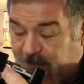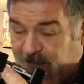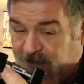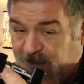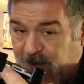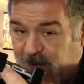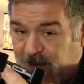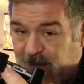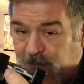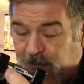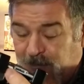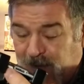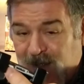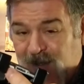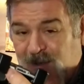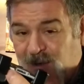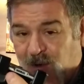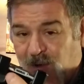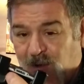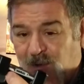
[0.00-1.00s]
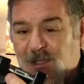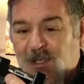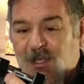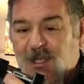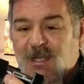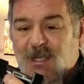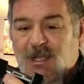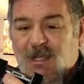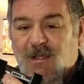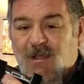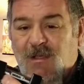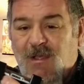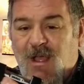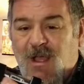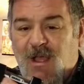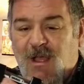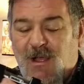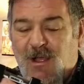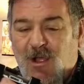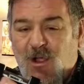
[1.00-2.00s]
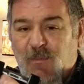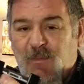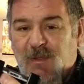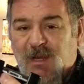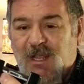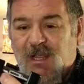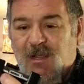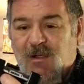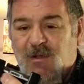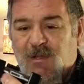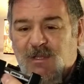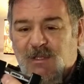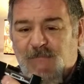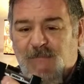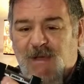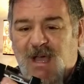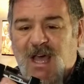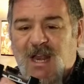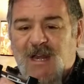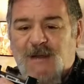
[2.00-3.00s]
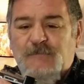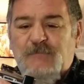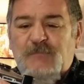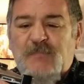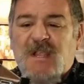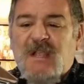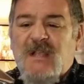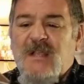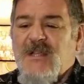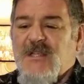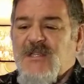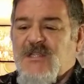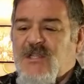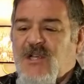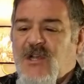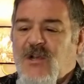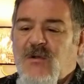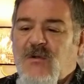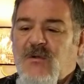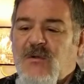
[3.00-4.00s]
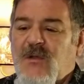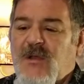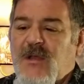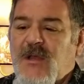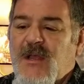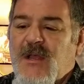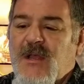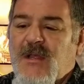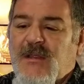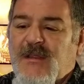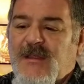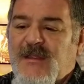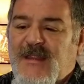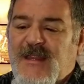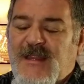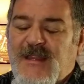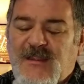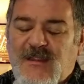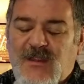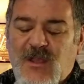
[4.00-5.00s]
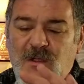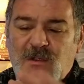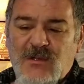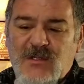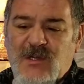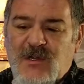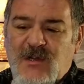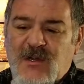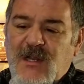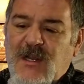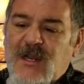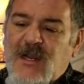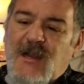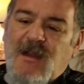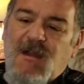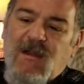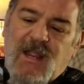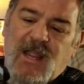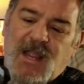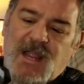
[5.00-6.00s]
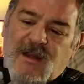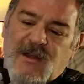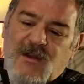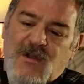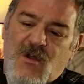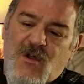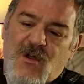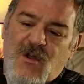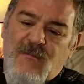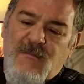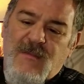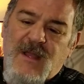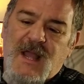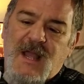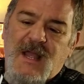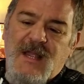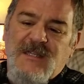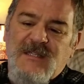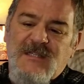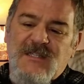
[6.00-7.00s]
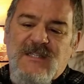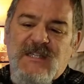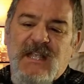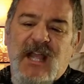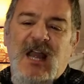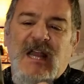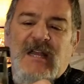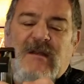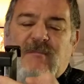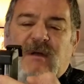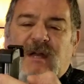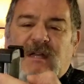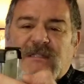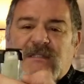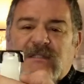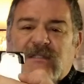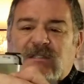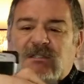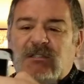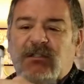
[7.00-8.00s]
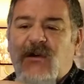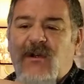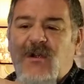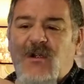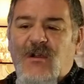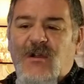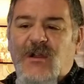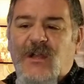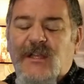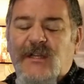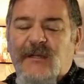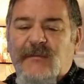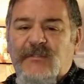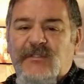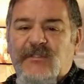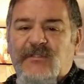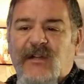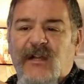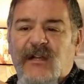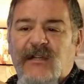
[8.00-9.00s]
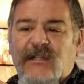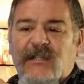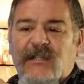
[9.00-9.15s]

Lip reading: pinhole opening on the bottom. So those are clear, and all my side buttons are unobstructed.